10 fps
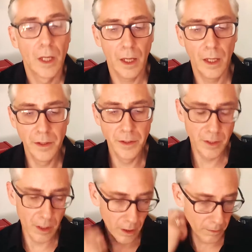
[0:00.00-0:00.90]
And
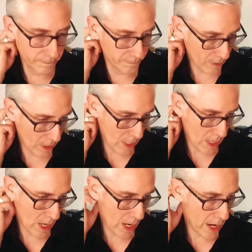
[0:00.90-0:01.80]

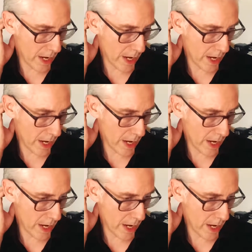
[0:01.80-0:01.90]
I